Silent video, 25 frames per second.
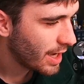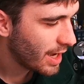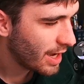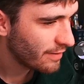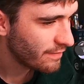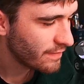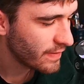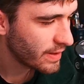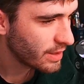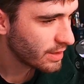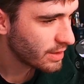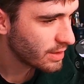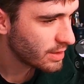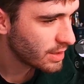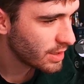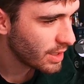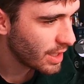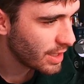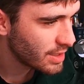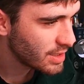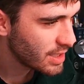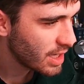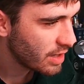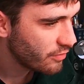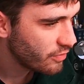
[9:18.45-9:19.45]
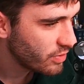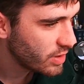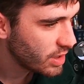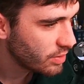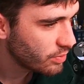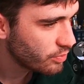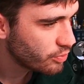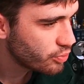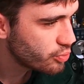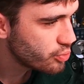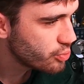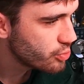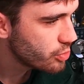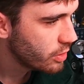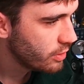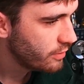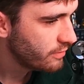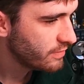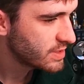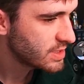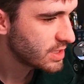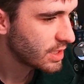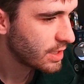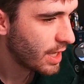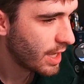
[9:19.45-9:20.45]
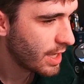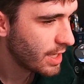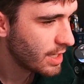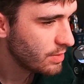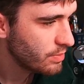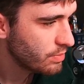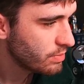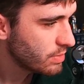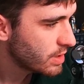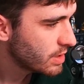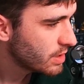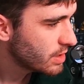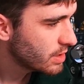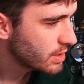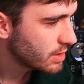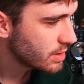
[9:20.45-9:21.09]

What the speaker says: I think it definitely improves the game.